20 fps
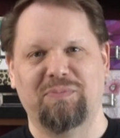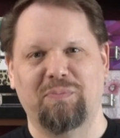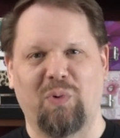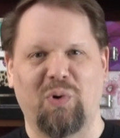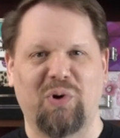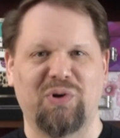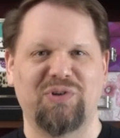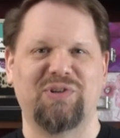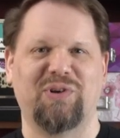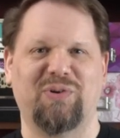
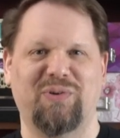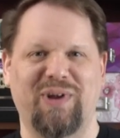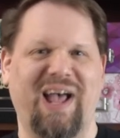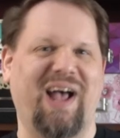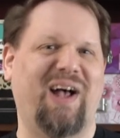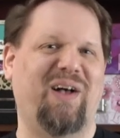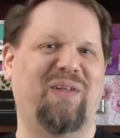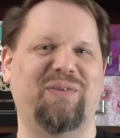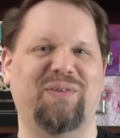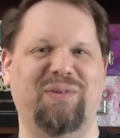more so
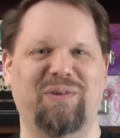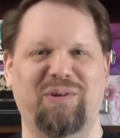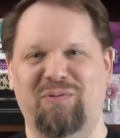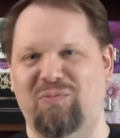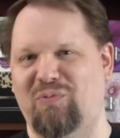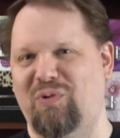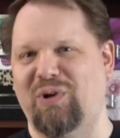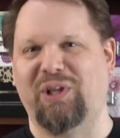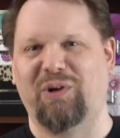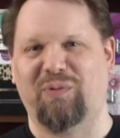now
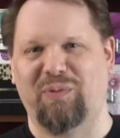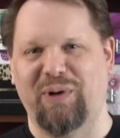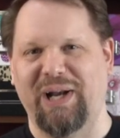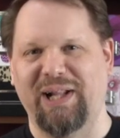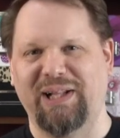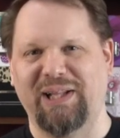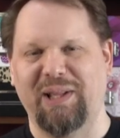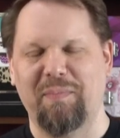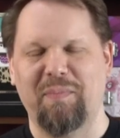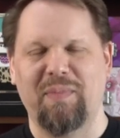than really
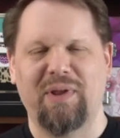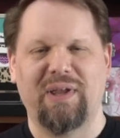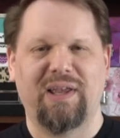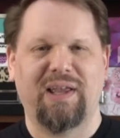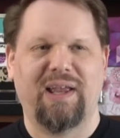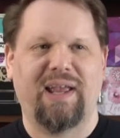reading them,